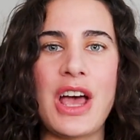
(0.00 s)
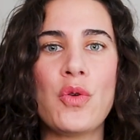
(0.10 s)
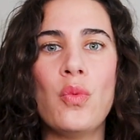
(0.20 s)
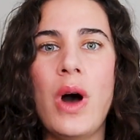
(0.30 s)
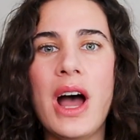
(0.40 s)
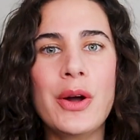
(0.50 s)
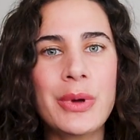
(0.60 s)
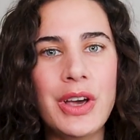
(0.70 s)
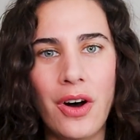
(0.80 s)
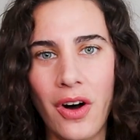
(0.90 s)
and why
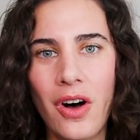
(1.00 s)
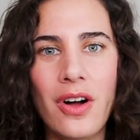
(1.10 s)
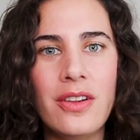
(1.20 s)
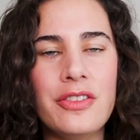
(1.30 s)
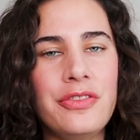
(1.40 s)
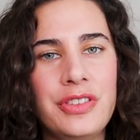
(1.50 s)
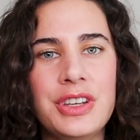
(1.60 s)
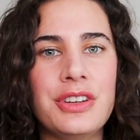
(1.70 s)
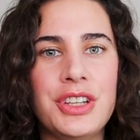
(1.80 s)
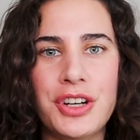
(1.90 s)
we all
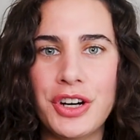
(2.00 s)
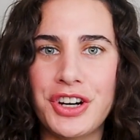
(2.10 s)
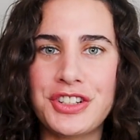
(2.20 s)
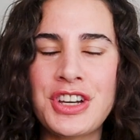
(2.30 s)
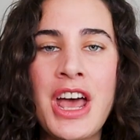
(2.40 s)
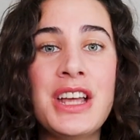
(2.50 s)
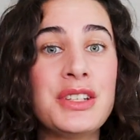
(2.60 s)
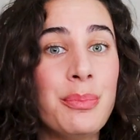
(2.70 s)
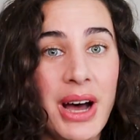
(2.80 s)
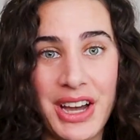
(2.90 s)
feel the urge
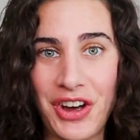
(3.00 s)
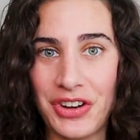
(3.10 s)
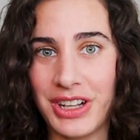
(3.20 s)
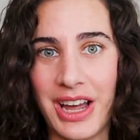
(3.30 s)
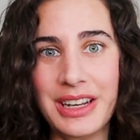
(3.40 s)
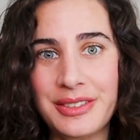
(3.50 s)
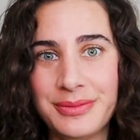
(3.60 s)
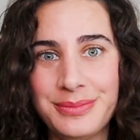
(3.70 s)
to buy online.